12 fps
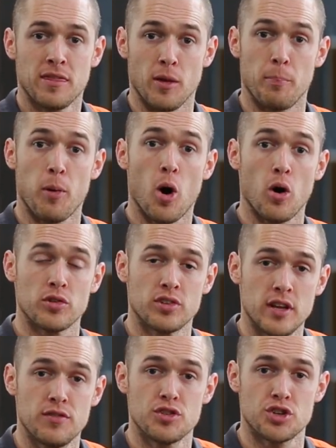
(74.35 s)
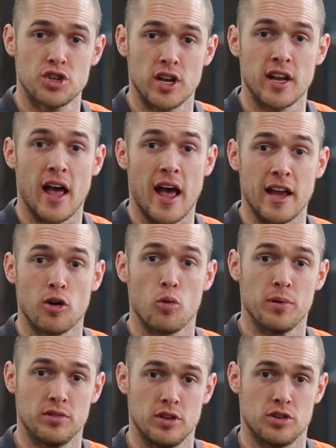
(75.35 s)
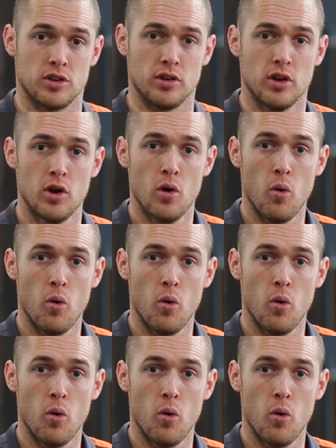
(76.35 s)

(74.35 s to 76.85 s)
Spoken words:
the positive shin angle position,